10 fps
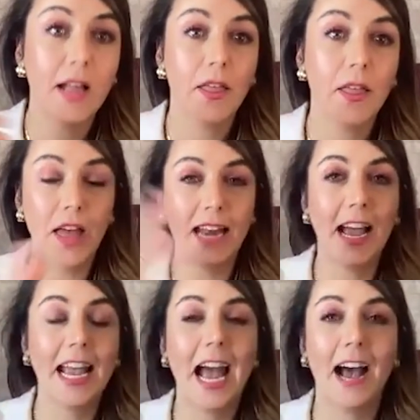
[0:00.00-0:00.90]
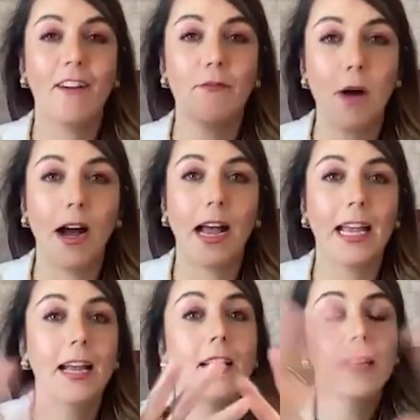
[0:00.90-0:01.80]
Then I have
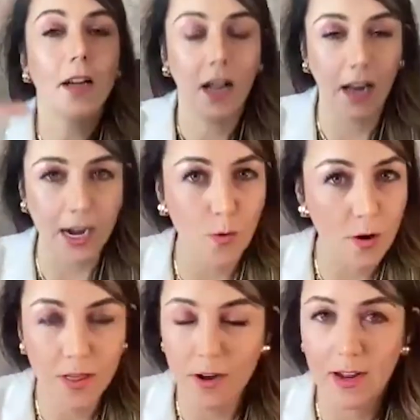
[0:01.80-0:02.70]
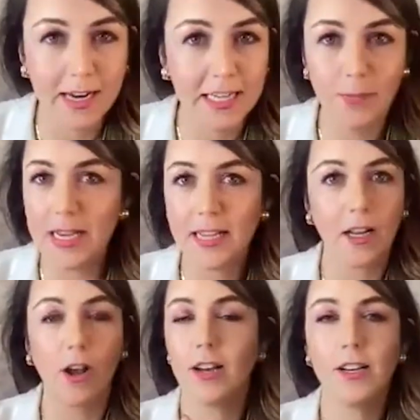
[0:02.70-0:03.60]
my Align orthodontics, because a
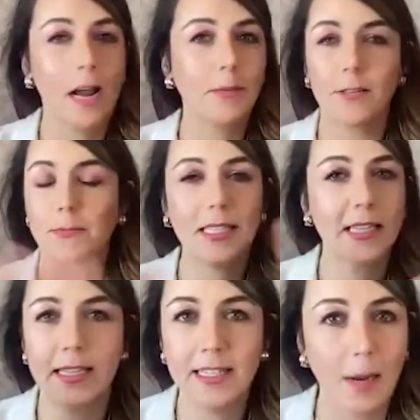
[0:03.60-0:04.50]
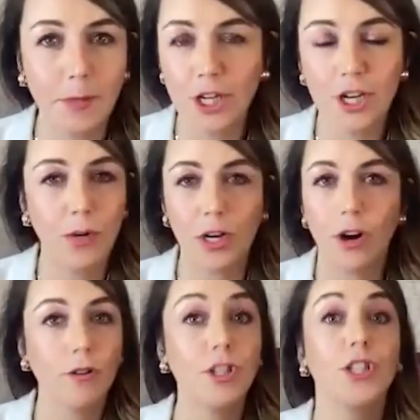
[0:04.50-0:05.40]
lot of times it's misconception in
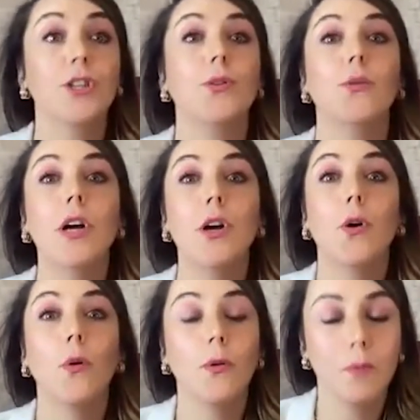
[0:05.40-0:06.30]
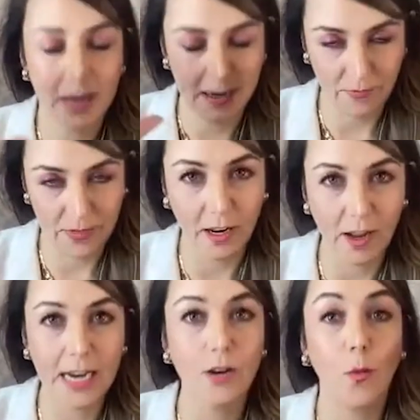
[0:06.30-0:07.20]
regards to
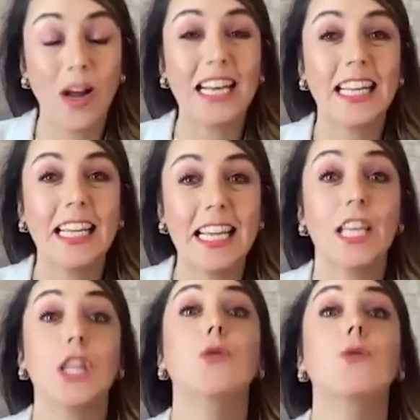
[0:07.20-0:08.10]
Invisalign and what you